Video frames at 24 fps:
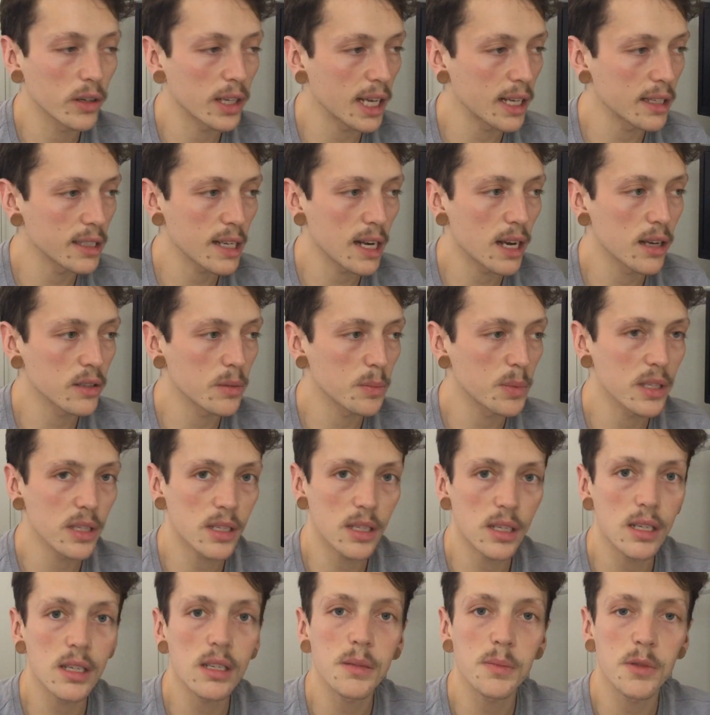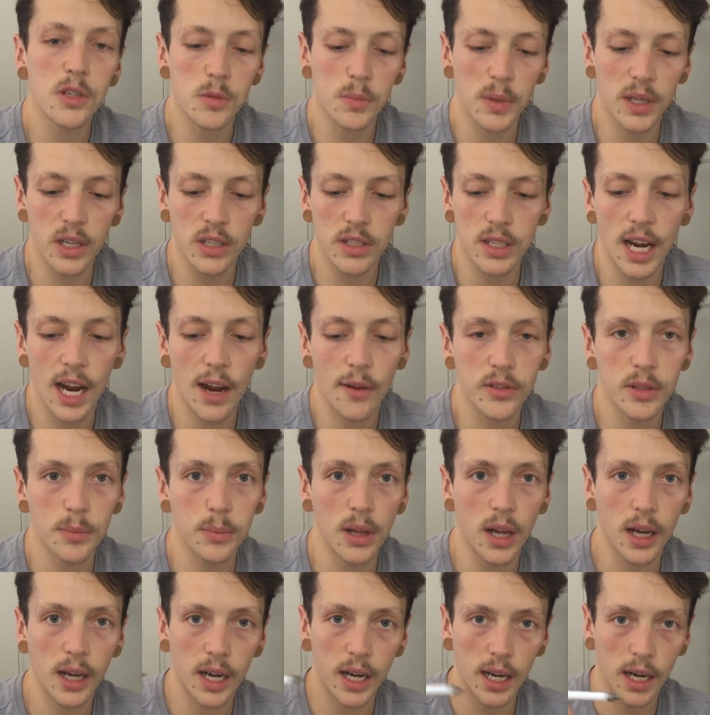get down to business. Just because I have to
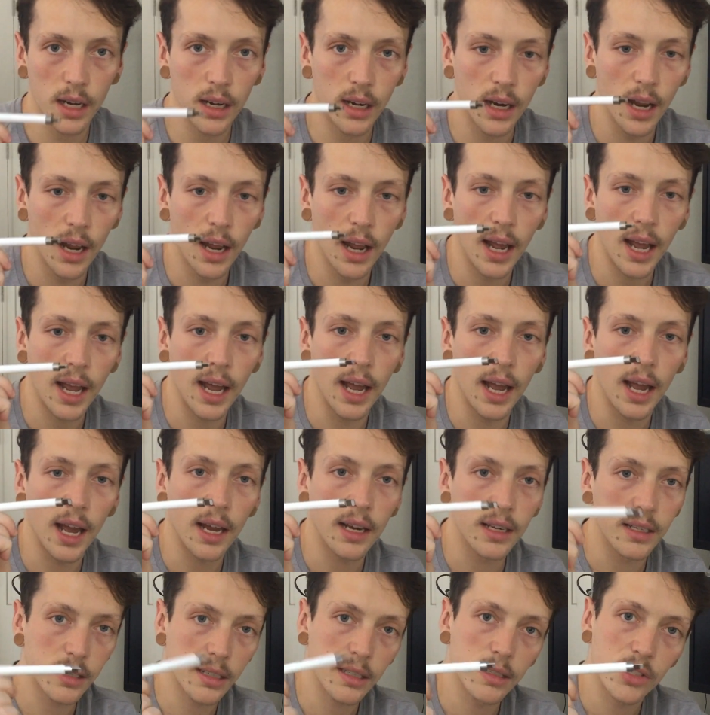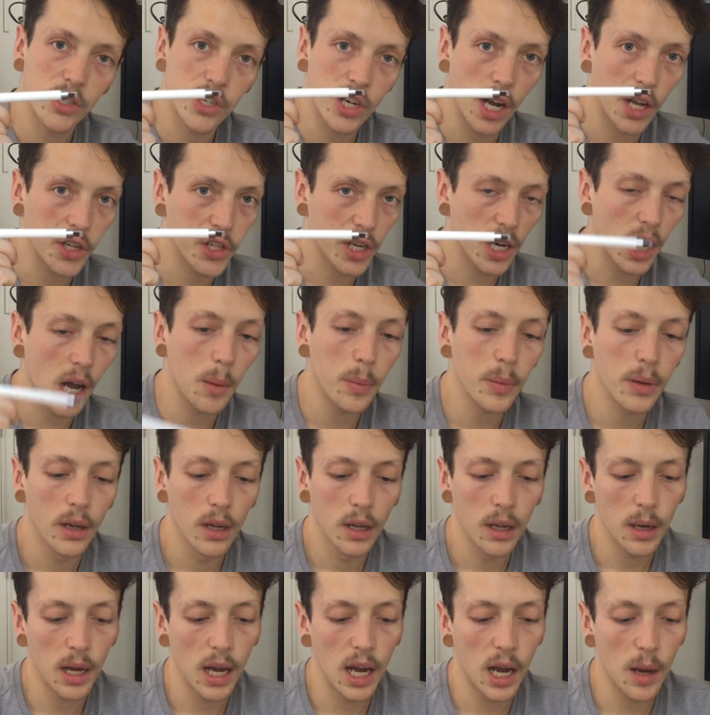plug it in and charge it up.
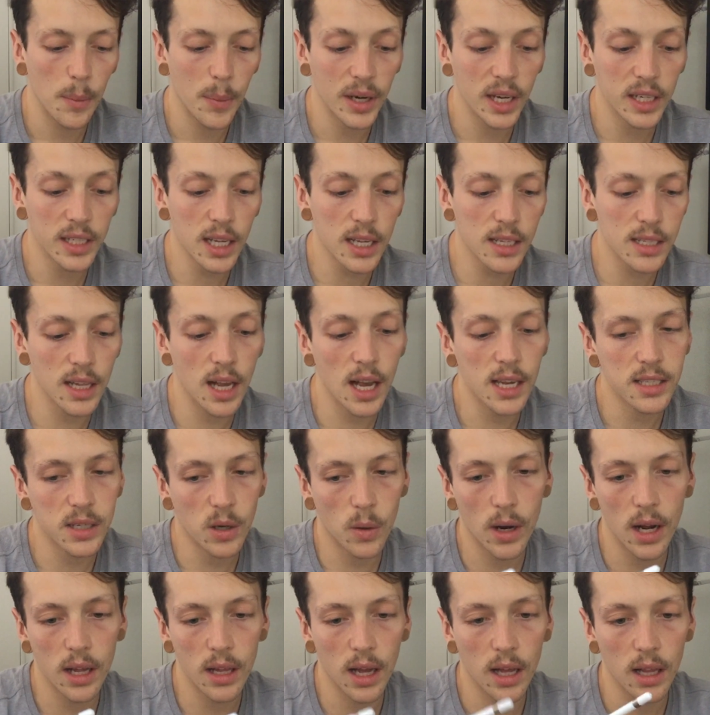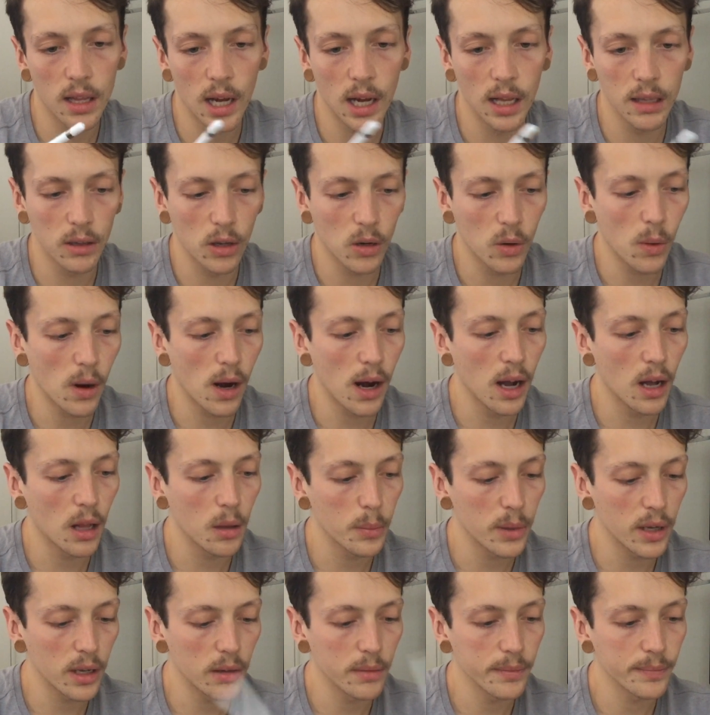But it does last quite a long while.
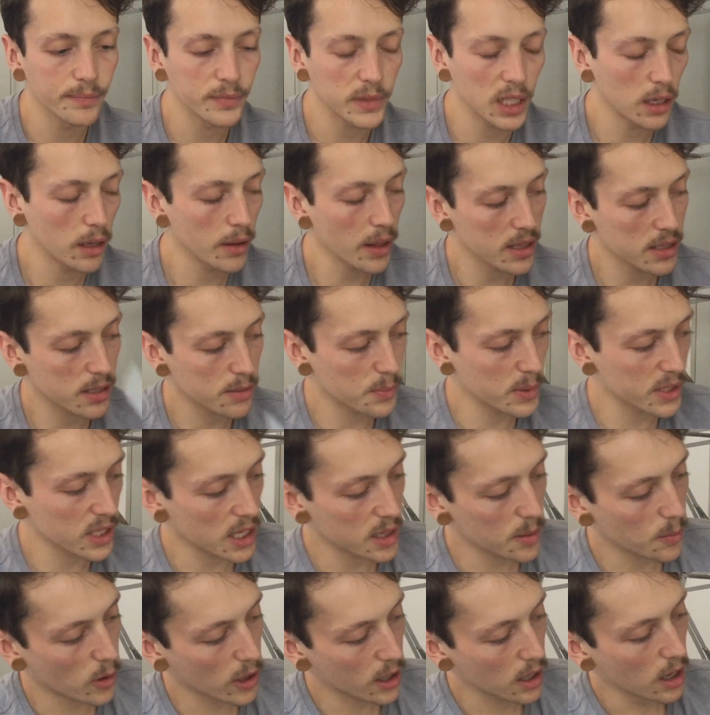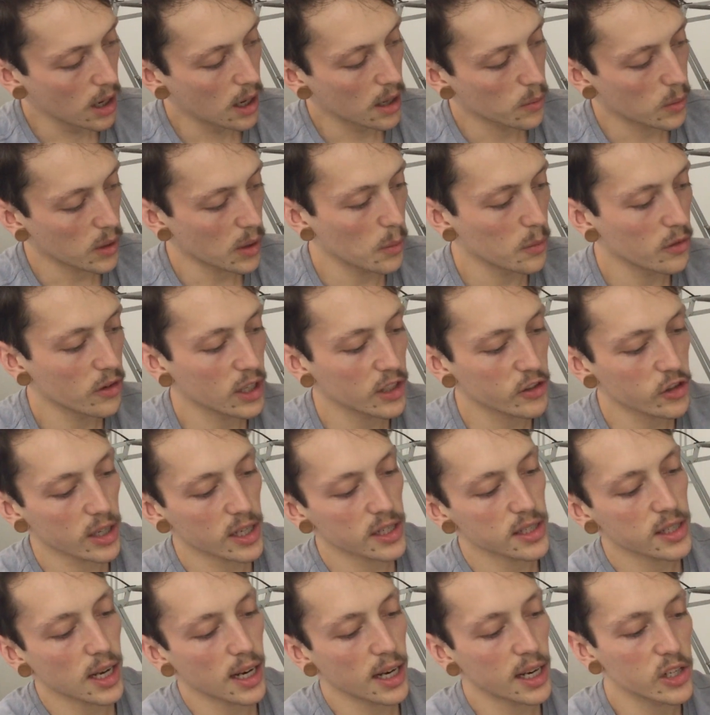But that's beside the point. What I'm really trying
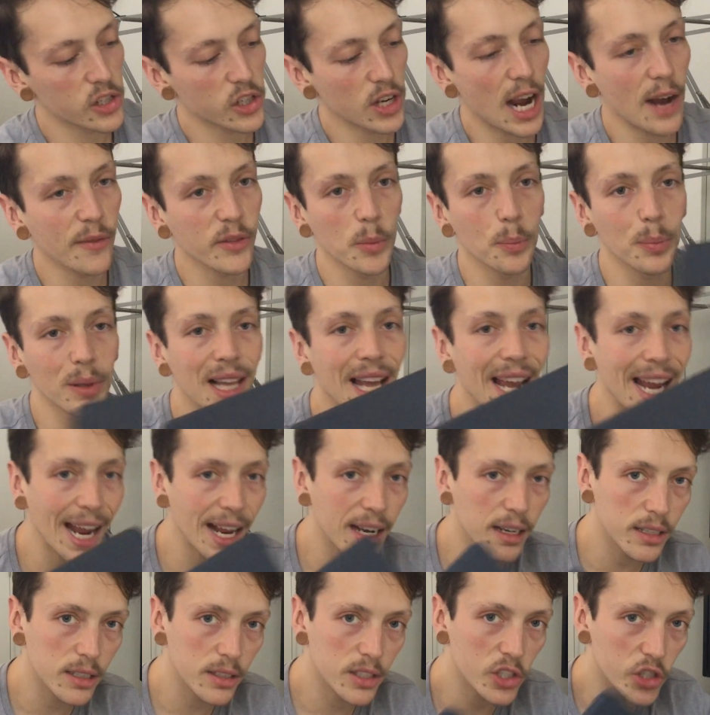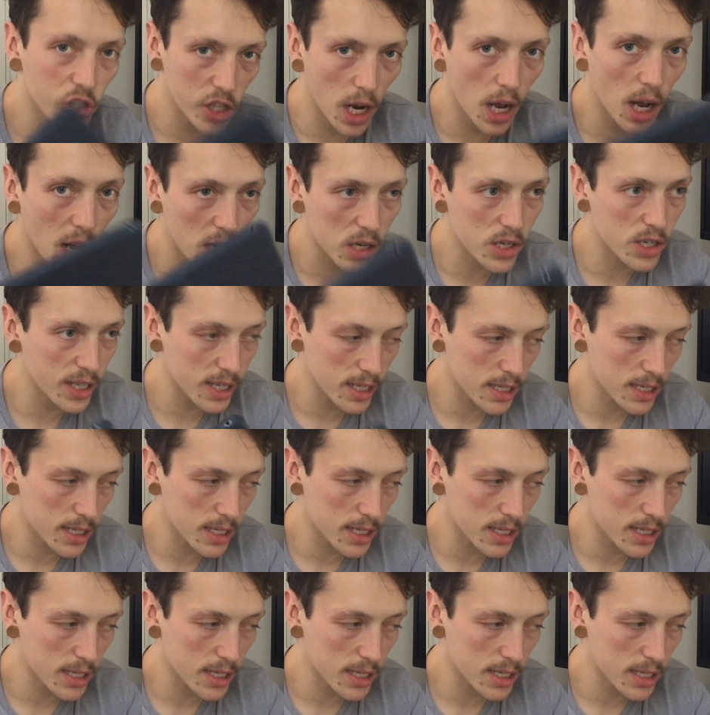to say is you have to plan to charge